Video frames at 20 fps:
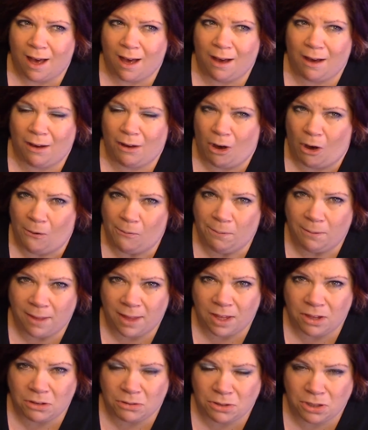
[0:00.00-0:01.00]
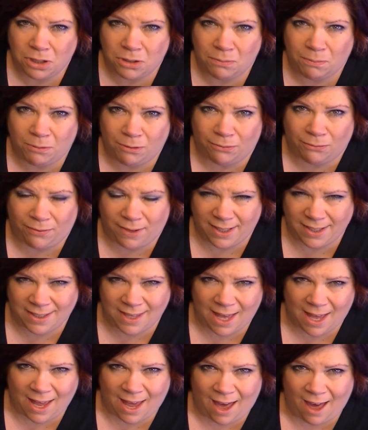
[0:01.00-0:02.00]
Uh, hopefully YouTube will fix
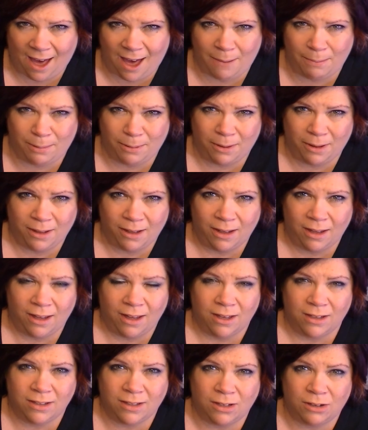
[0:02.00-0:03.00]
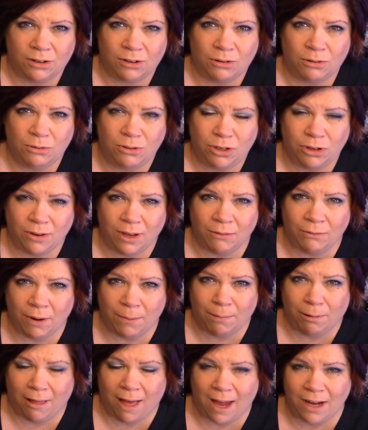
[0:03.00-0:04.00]
that app so you can
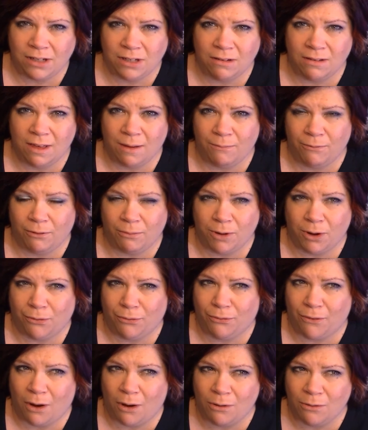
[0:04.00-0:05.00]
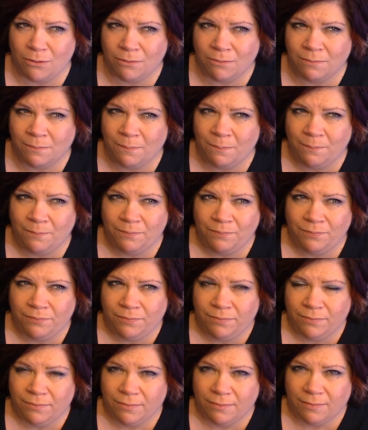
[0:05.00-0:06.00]
reply to them from your phone.
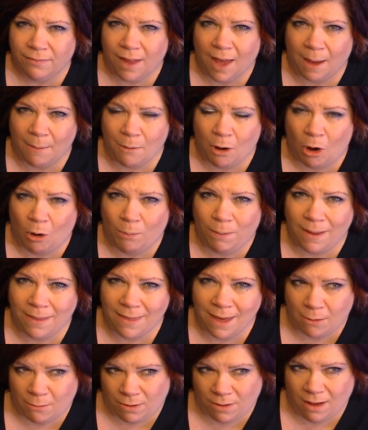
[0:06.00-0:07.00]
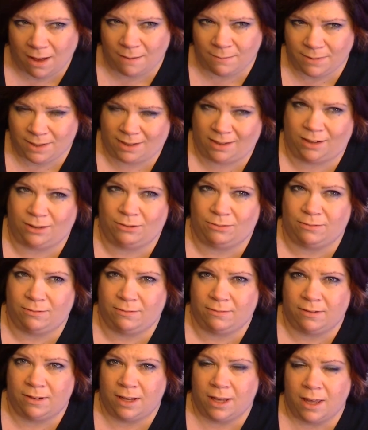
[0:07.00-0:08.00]
I'm hoping that will come soon
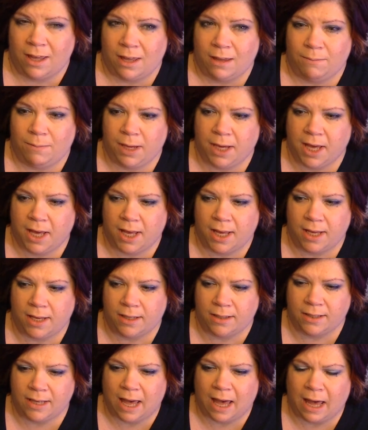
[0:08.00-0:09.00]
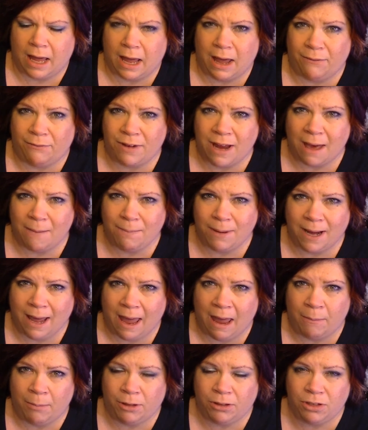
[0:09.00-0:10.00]
because I have not been
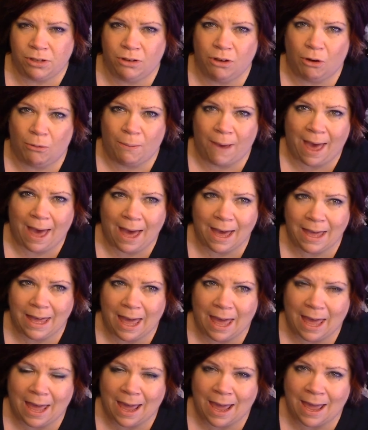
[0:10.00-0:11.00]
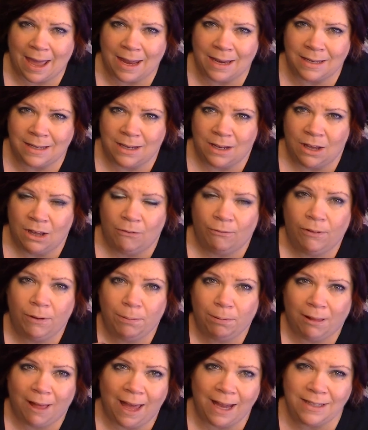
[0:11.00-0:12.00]
able to go back and
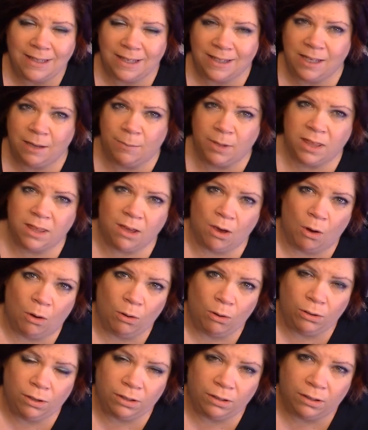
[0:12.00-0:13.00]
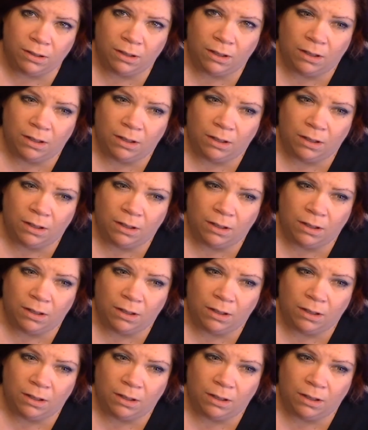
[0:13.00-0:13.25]
reply to some of the old